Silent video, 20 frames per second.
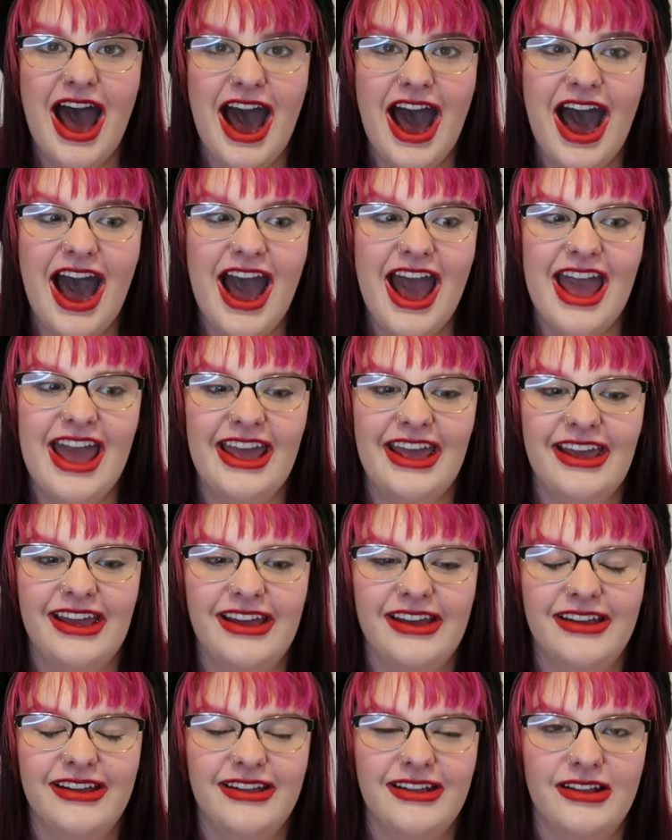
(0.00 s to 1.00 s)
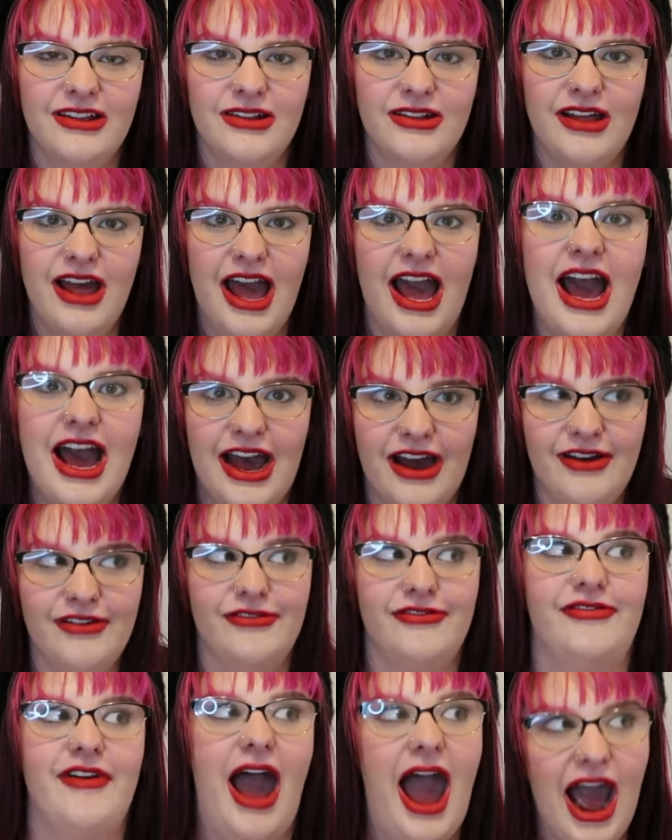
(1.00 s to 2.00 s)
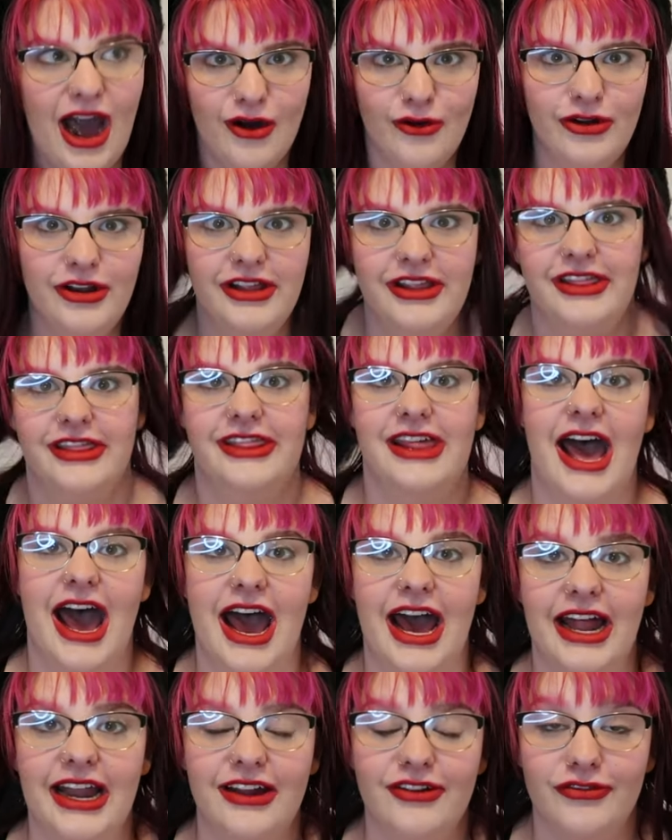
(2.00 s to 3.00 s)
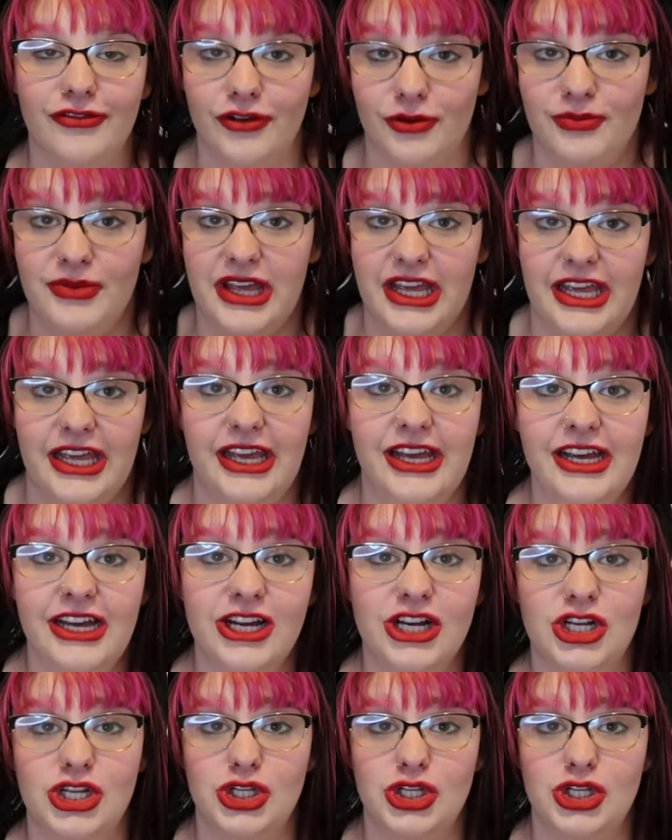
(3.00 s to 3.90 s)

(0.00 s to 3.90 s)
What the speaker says: I have vowed that for me,